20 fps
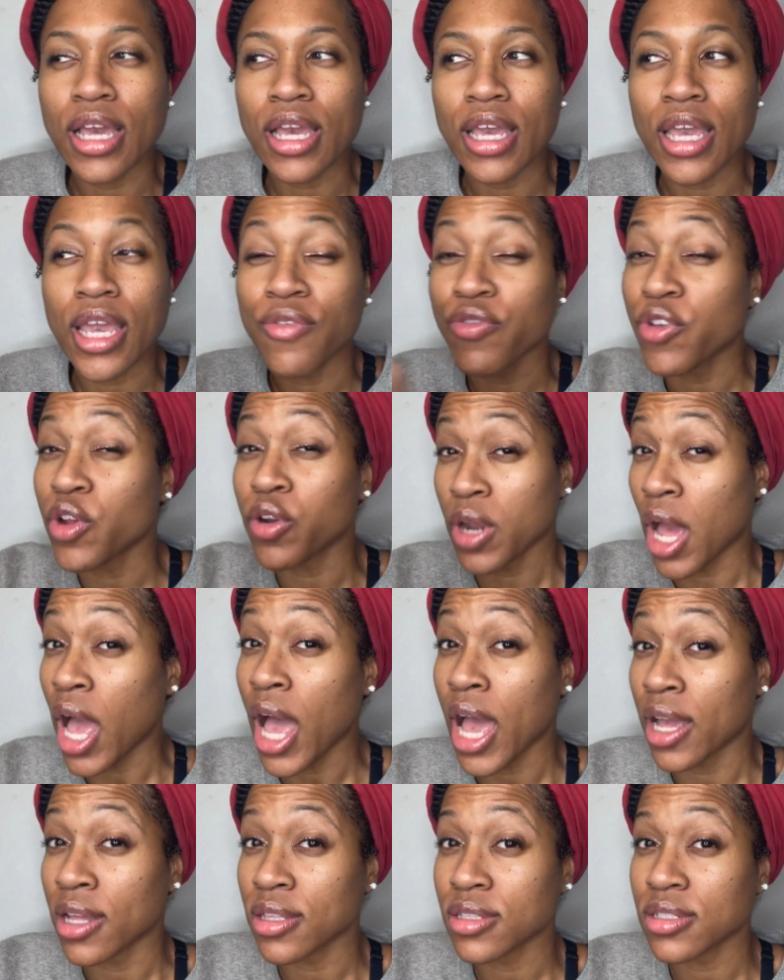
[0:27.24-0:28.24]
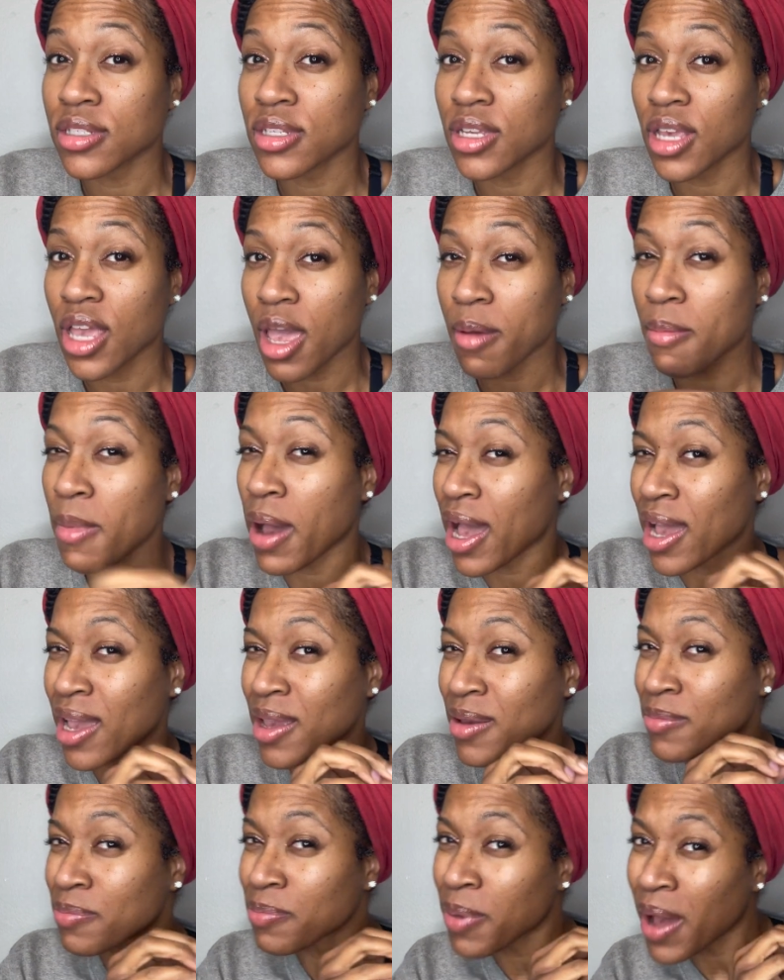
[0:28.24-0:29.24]
If you're not, am
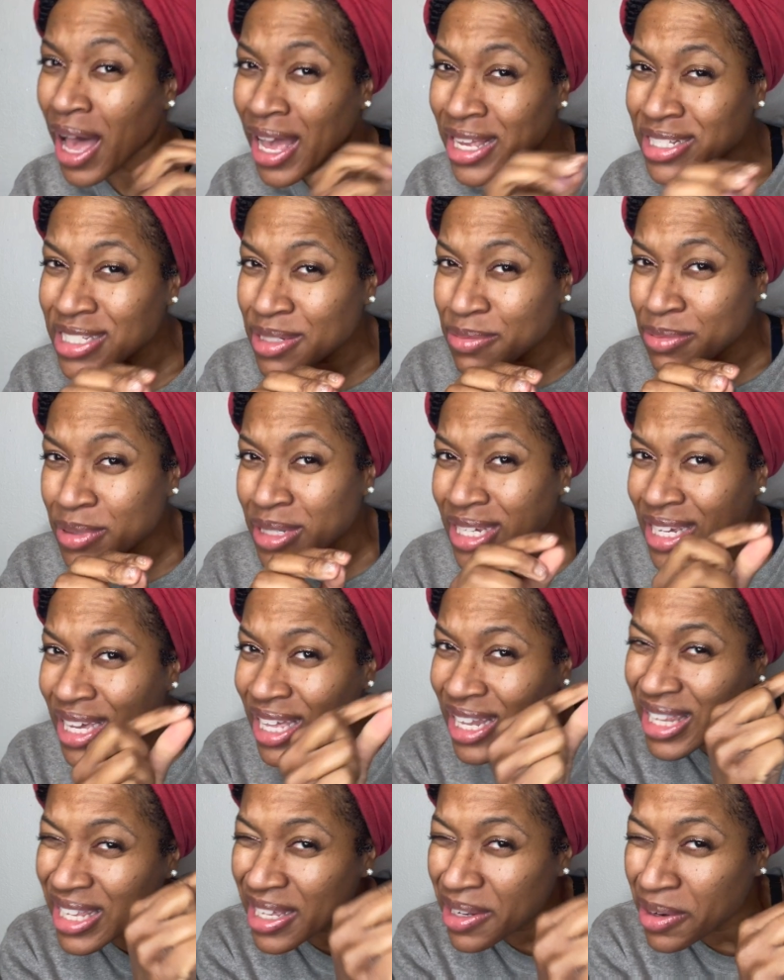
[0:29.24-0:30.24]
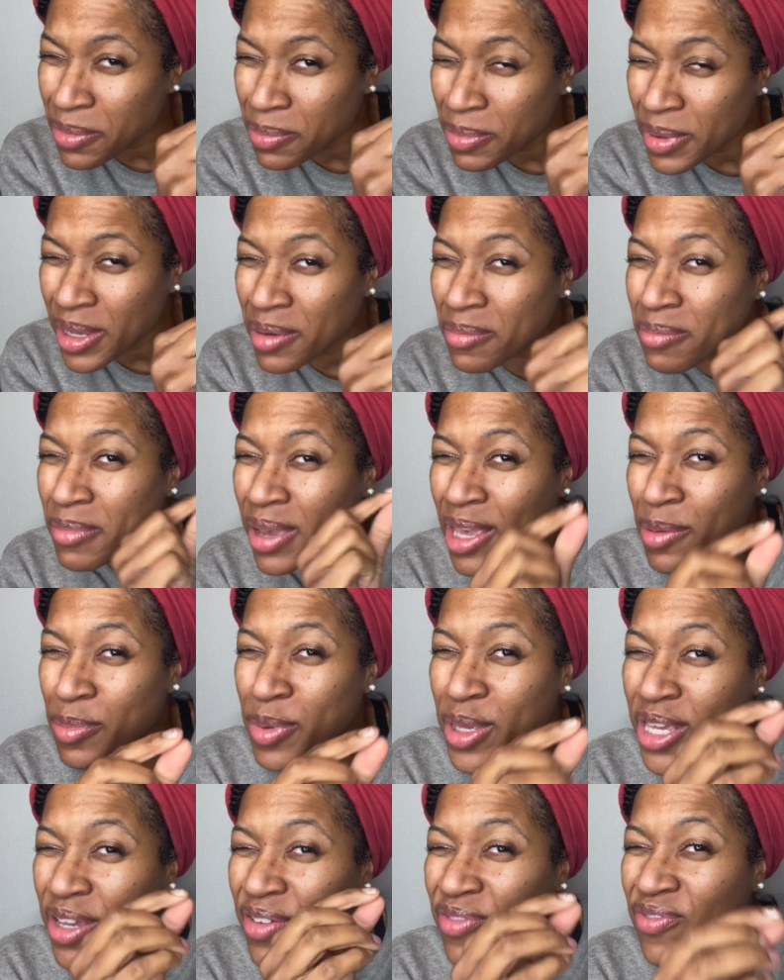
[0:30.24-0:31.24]
I possibly a little bit maybe
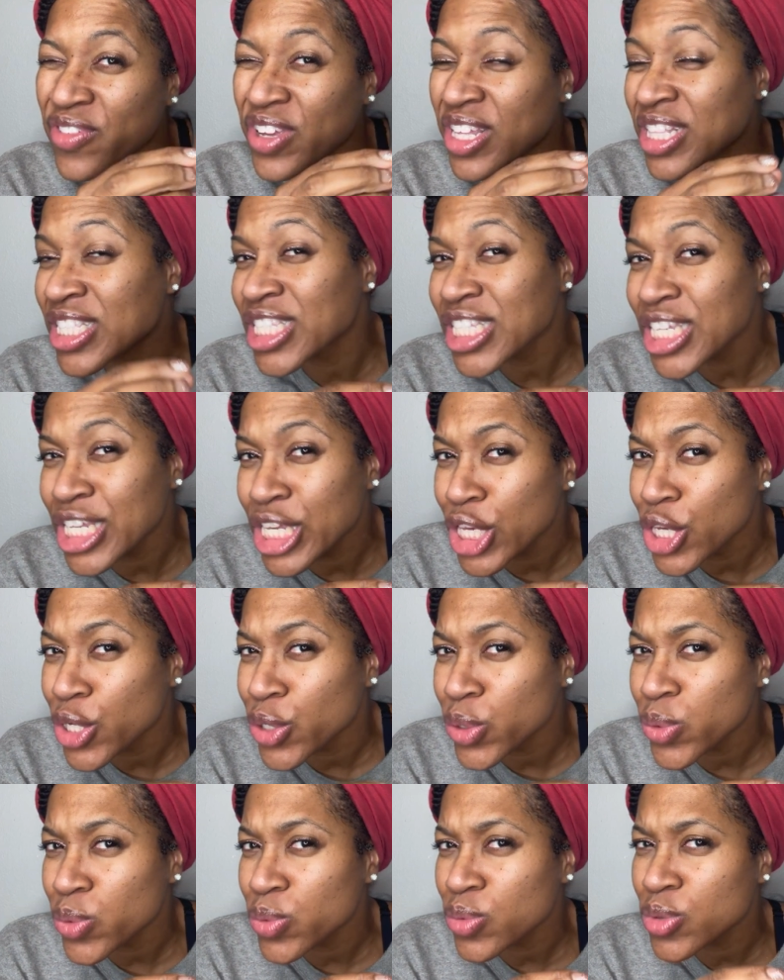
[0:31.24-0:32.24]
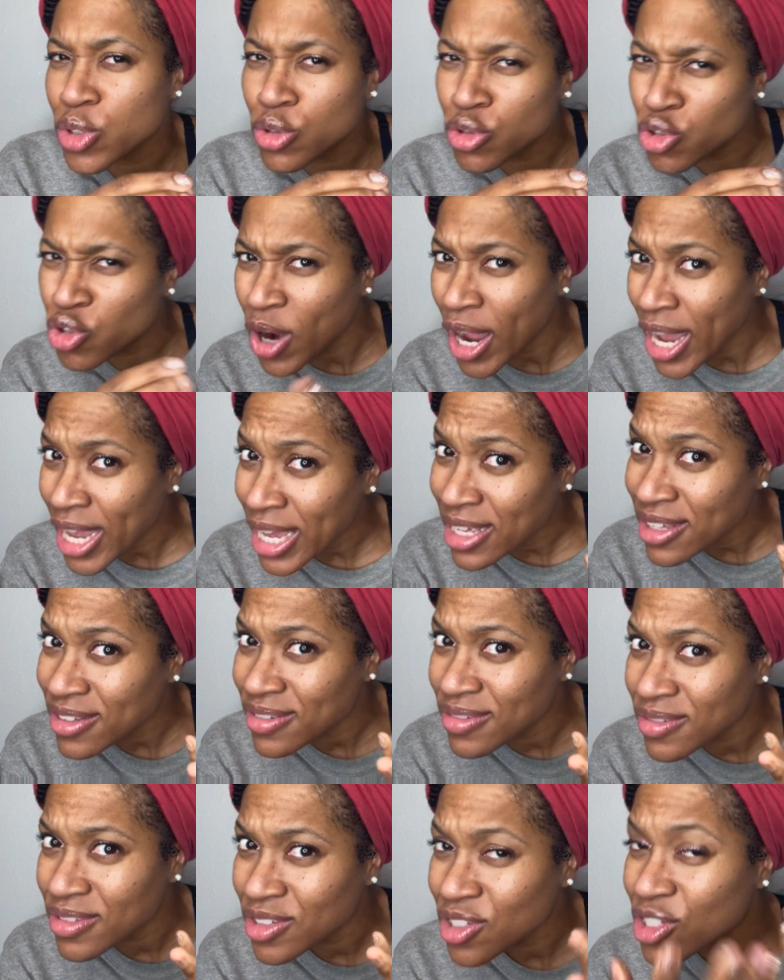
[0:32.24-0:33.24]
convincing you to try it?
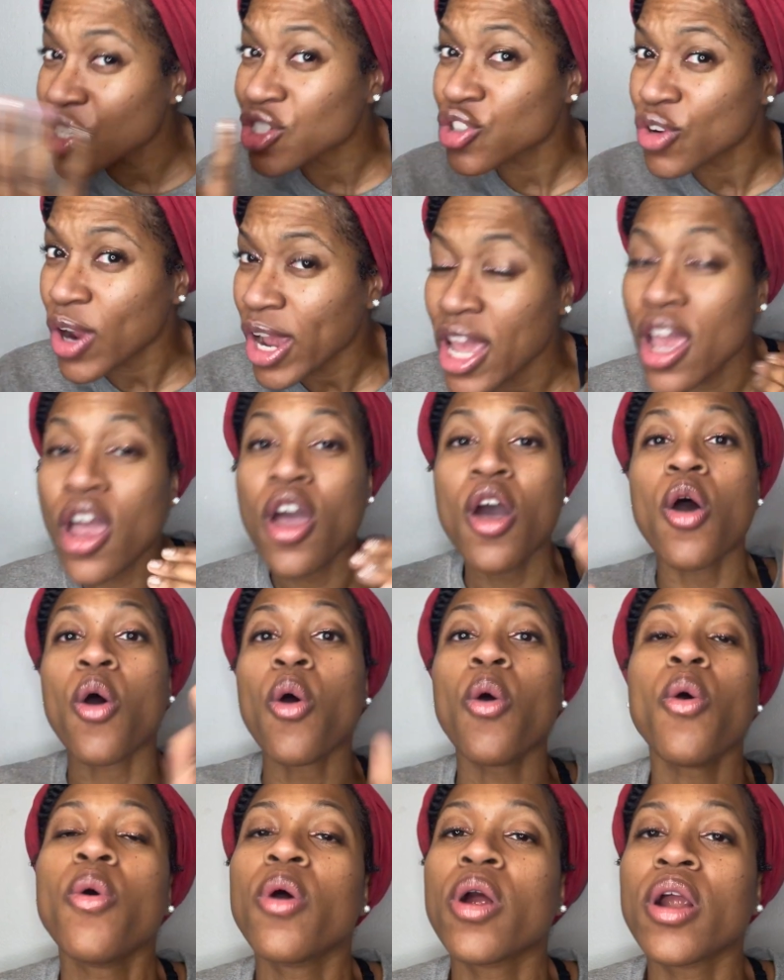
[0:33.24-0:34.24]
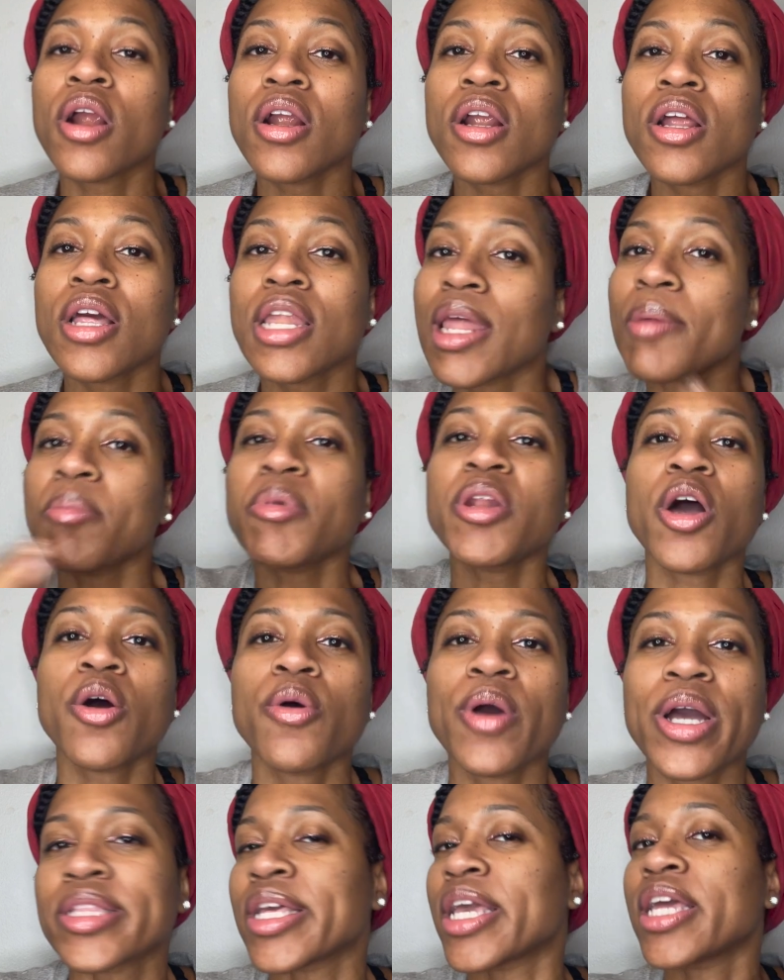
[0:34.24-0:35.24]
To try it? Or let me know
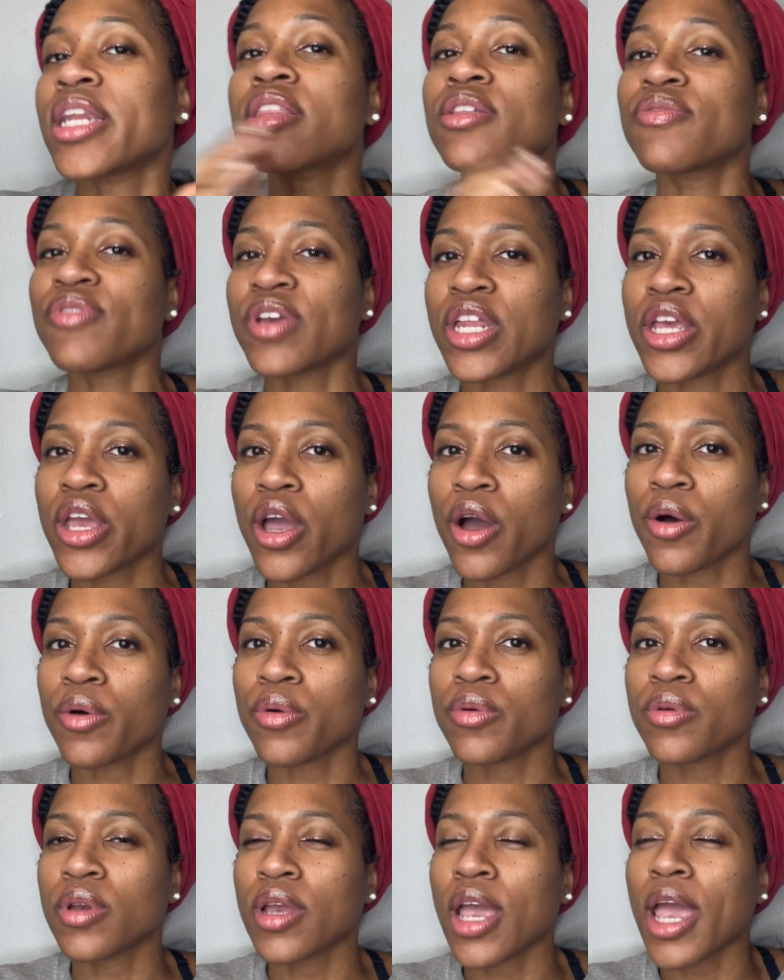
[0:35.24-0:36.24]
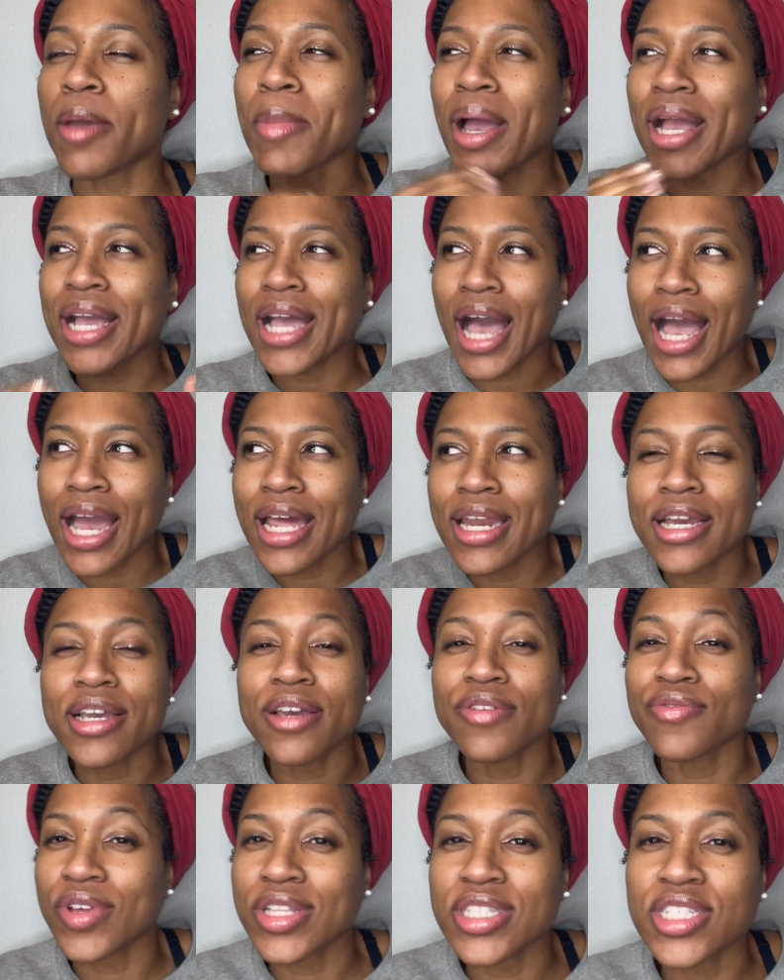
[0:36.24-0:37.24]
at the end of the video, am I kind of
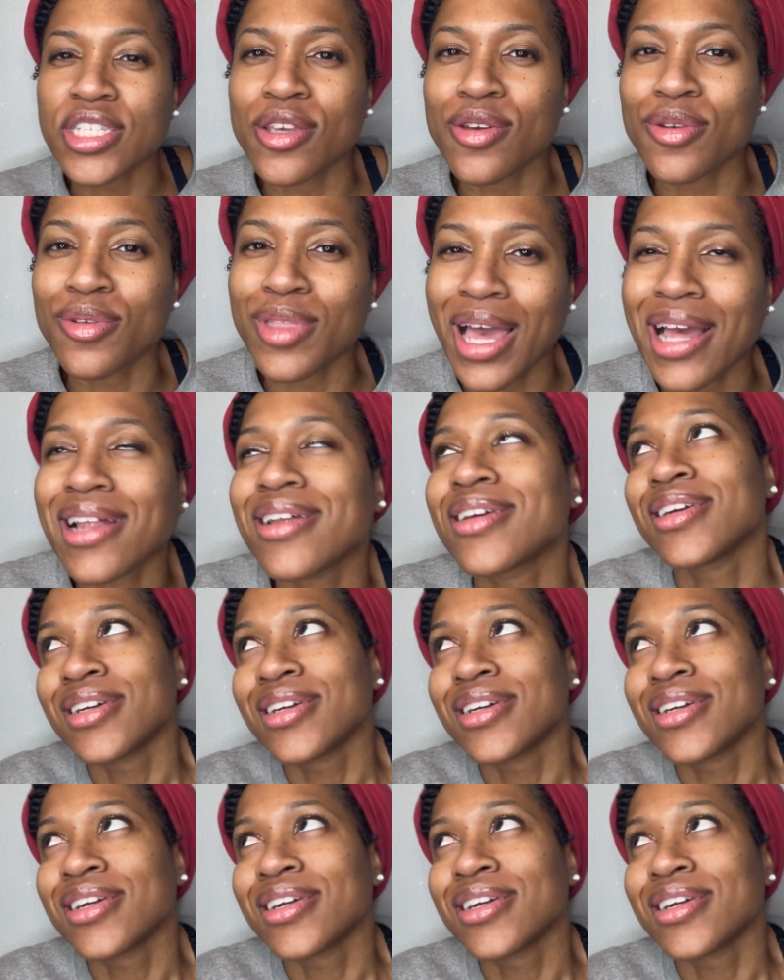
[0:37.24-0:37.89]
convincing you that,